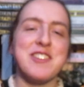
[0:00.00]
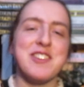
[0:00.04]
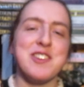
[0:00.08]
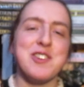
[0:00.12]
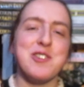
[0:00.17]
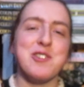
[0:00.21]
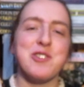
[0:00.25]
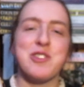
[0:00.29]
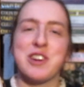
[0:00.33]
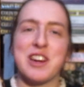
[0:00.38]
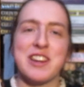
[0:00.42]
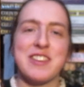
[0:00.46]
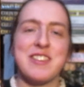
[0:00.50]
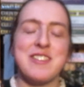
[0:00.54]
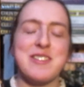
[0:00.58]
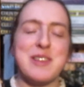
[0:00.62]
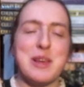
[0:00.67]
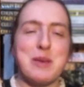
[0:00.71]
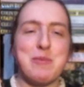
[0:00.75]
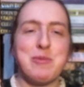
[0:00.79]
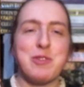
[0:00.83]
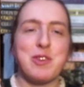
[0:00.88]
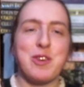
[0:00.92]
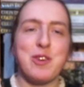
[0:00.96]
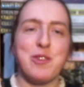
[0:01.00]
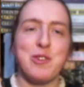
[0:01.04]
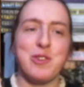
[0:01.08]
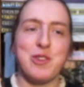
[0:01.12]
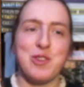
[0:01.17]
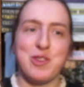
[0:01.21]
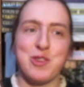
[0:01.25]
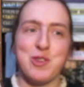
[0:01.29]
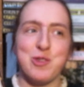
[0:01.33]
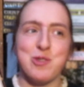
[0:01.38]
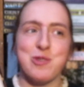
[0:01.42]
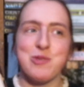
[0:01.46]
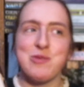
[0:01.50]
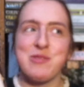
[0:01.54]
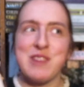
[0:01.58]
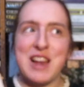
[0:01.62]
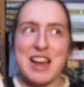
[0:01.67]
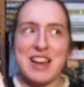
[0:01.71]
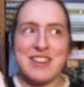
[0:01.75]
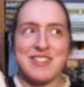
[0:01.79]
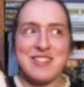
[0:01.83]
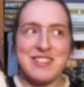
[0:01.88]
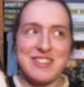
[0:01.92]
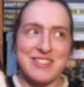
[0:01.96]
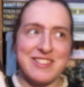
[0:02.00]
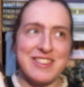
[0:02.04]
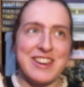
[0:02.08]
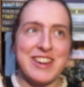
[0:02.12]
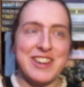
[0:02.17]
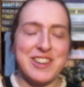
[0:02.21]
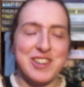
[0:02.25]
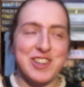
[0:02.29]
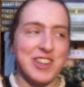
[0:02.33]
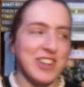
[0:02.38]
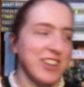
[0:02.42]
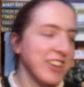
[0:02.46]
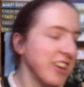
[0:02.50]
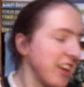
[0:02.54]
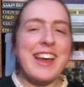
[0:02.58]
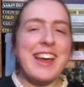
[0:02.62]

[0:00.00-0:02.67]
They're at the same school, there's no class distinction.